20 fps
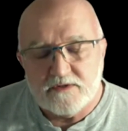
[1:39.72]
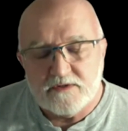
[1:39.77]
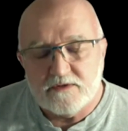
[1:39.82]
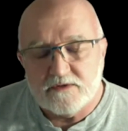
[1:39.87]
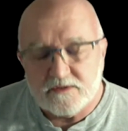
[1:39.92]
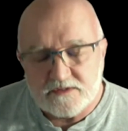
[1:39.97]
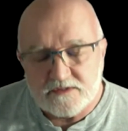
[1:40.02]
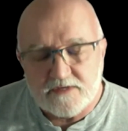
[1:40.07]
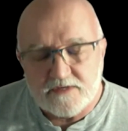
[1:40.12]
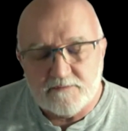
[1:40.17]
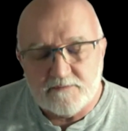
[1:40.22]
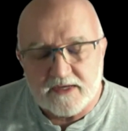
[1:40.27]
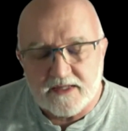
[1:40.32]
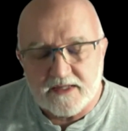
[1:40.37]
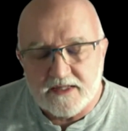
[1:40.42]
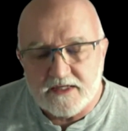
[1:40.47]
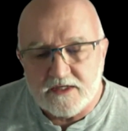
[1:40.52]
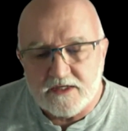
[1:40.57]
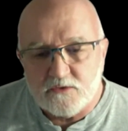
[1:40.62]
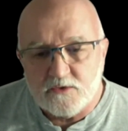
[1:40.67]

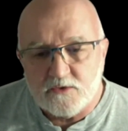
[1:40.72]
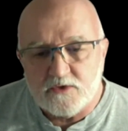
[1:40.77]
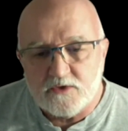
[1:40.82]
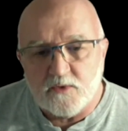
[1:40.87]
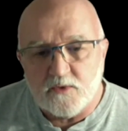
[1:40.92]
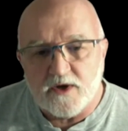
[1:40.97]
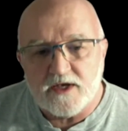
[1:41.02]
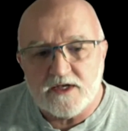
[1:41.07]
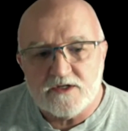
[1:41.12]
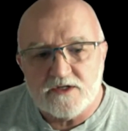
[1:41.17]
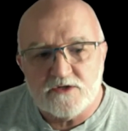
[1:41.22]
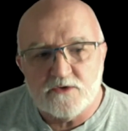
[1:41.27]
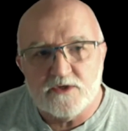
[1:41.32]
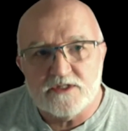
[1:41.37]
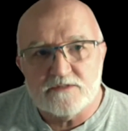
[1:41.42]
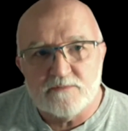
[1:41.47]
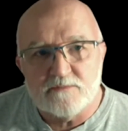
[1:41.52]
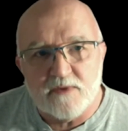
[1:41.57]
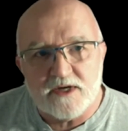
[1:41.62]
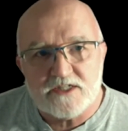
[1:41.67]
Typically, you would want to do
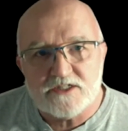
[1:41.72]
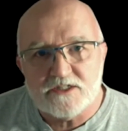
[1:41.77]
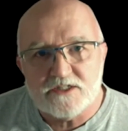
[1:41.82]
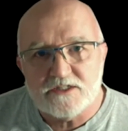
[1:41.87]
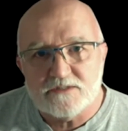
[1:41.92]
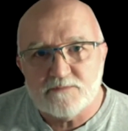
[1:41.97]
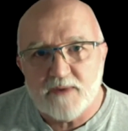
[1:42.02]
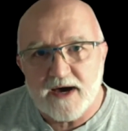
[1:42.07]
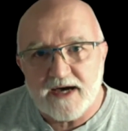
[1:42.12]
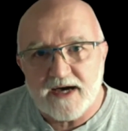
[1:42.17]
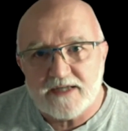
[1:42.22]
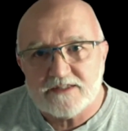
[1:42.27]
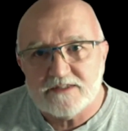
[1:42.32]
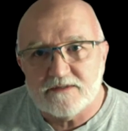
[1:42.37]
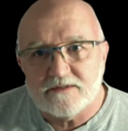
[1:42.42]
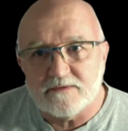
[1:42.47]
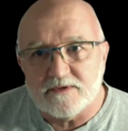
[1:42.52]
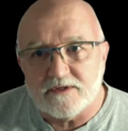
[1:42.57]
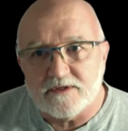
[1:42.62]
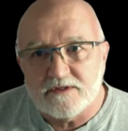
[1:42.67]
as much as
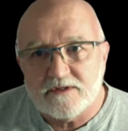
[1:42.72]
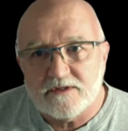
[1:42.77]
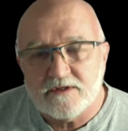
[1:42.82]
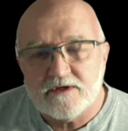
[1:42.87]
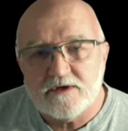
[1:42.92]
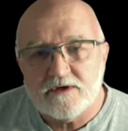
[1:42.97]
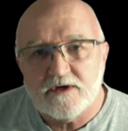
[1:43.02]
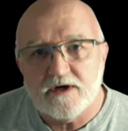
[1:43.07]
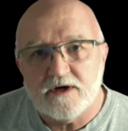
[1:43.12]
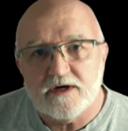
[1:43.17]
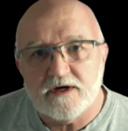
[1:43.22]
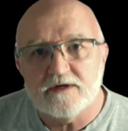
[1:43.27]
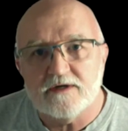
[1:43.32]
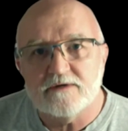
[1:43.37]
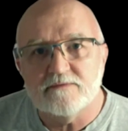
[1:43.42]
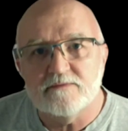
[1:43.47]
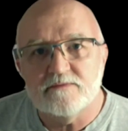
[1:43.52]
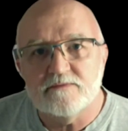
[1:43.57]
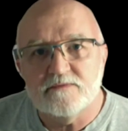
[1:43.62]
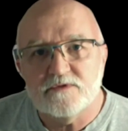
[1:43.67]
possible
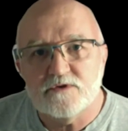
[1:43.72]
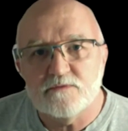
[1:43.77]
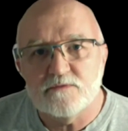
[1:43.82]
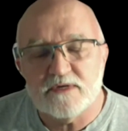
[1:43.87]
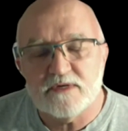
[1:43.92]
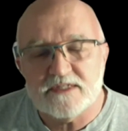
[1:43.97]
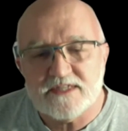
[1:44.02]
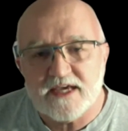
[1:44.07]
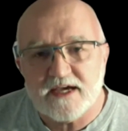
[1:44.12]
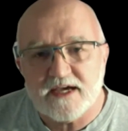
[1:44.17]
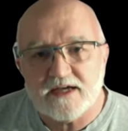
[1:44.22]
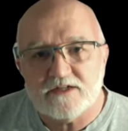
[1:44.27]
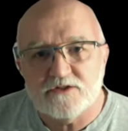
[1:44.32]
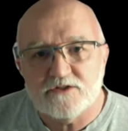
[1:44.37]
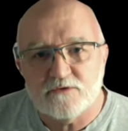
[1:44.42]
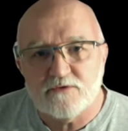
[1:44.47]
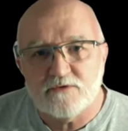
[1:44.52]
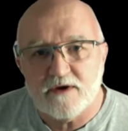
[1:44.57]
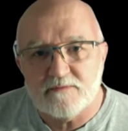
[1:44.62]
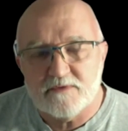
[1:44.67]
to protect
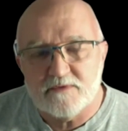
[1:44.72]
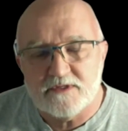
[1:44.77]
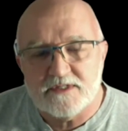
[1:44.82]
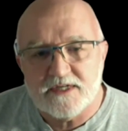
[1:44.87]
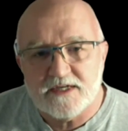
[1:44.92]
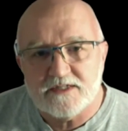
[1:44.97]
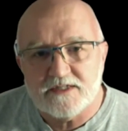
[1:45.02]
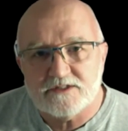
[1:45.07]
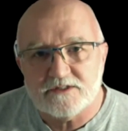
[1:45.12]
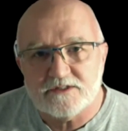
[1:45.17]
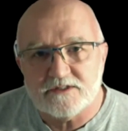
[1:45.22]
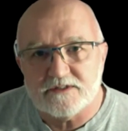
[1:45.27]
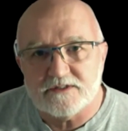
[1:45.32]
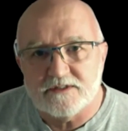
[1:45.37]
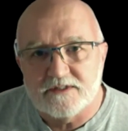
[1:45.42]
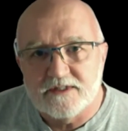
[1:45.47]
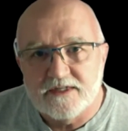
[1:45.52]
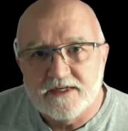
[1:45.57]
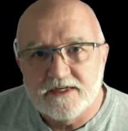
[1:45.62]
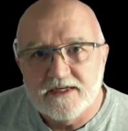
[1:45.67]
your reputation.
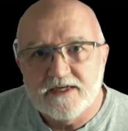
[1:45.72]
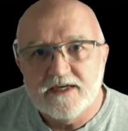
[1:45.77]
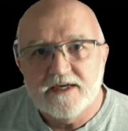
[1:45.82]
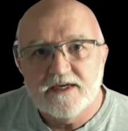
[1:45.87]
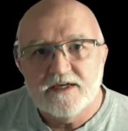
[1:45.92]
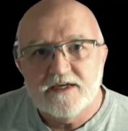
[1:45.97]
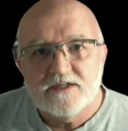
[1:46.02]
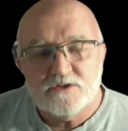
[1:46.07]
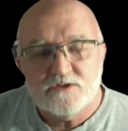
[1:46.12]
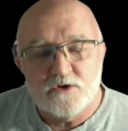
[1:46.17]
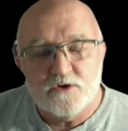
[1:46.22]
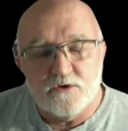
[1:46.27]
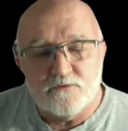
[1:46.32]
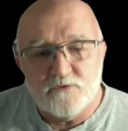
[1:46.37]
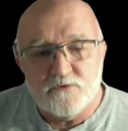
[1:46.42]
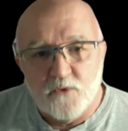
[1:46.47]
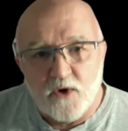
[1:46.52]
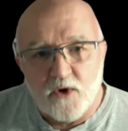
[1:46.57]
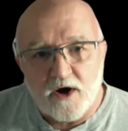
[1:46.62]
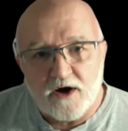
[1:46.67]
So if
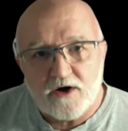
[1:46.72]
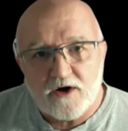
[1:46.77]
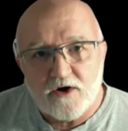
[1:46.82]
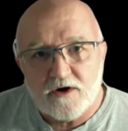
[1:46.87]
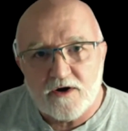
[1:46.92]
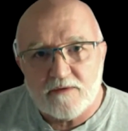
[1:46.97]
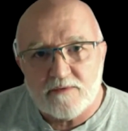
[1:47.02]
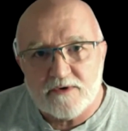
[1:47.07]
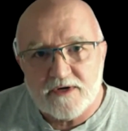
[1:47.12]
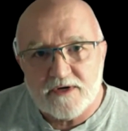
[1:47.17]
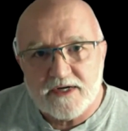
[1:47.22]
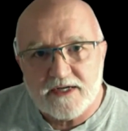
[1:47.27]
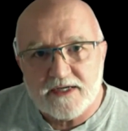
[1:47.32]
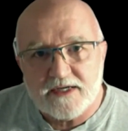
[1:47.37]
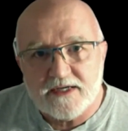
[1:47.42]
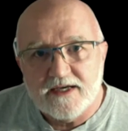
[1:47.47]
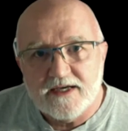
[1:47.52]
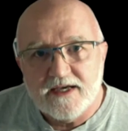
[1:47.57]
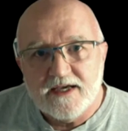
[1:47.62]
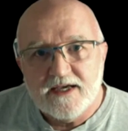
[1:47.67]
you are
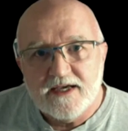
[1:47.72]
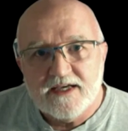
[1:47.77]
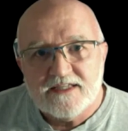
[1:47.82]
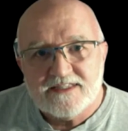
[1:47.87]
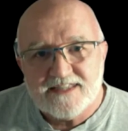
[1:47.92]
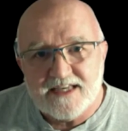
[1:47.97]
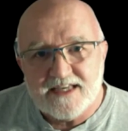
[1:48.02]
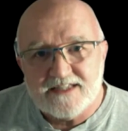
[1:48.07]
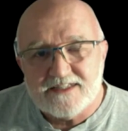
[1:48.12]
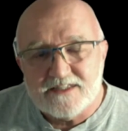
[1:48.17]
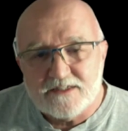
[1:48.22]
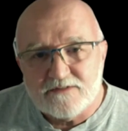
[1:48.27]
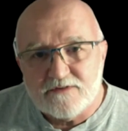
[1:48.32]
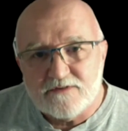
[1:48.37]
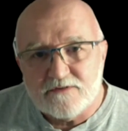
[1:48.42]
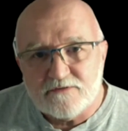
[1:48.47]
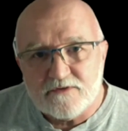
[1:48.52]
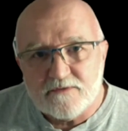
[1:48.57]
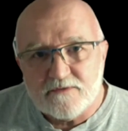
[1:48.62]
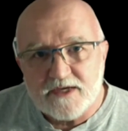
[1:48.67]
harboring sensitive
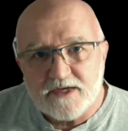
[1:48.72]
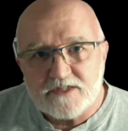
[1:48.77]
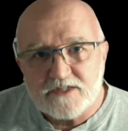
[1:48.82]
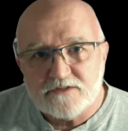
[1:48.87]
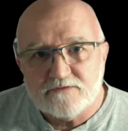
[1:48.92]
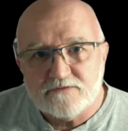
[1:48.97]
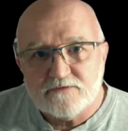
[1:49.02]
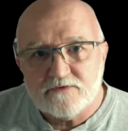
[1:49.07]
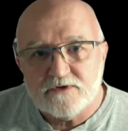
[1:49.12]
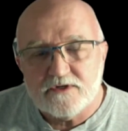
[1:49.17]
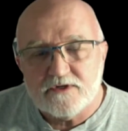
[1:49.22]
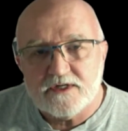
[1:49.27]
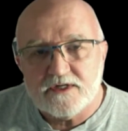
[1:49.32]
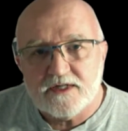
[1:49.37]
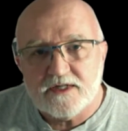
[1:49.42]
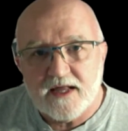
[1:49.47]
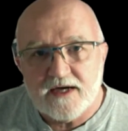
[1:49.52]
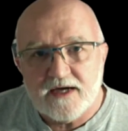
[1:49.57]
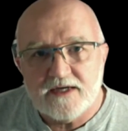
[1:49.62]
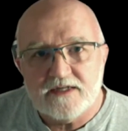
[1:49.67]
information for your
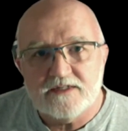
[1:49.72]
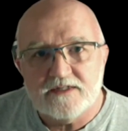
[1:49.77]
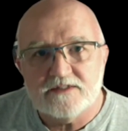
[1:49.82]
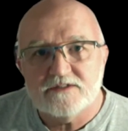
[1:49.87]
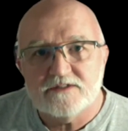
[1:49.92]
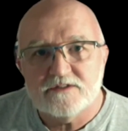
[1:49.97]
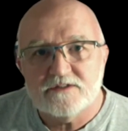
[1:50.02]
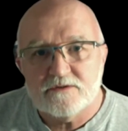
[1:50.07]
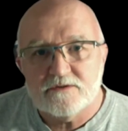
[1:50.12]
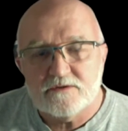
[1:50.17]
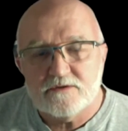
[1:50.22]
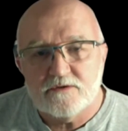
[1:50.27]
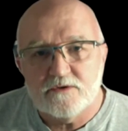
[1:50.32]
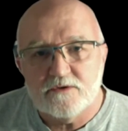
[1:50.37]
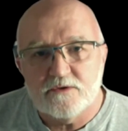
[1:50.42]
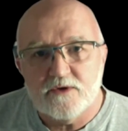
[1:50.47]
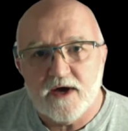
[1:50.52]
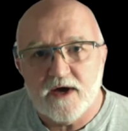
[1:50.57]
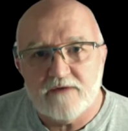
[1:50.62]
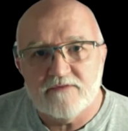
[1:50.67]
clients,
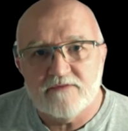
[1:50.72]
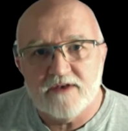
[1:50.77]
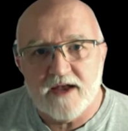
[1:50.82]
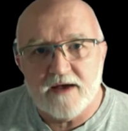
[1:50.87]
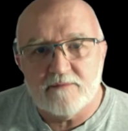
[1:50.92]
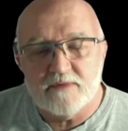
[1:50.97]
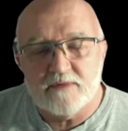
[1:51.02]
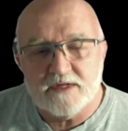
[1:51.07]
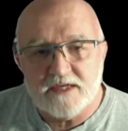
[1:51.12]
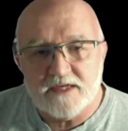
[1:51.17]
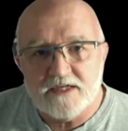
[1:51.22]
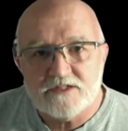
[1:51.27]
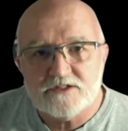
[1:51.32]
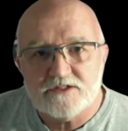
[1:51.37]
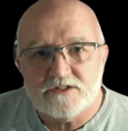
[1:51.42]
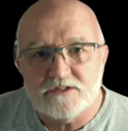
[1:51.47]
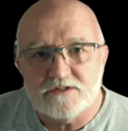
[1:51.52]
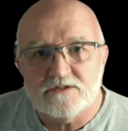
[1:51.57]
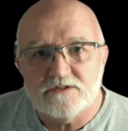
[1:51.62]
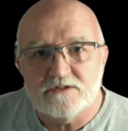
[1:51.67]
you have an
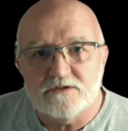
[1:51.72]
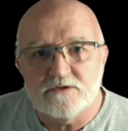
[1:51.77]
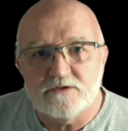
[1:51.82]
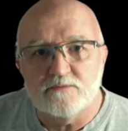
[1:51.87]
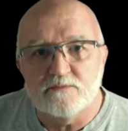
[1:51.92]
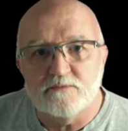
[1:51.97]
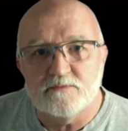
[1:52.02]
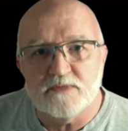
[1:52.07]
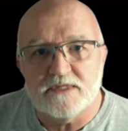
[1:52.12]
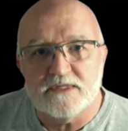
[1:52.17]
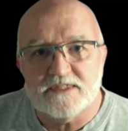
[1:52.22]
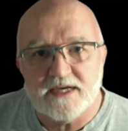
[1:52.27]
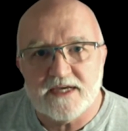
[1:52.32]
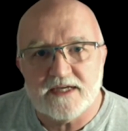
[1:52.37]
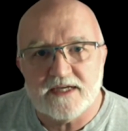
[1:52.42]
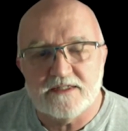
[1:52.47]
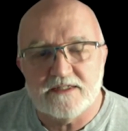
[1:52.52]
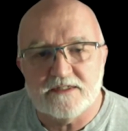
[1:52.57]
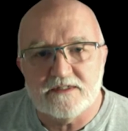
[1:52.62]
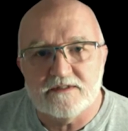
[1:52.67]
obligation to
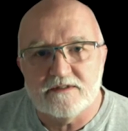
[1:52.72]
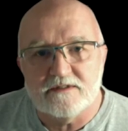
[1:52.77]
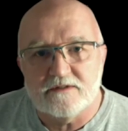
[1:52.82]
protect it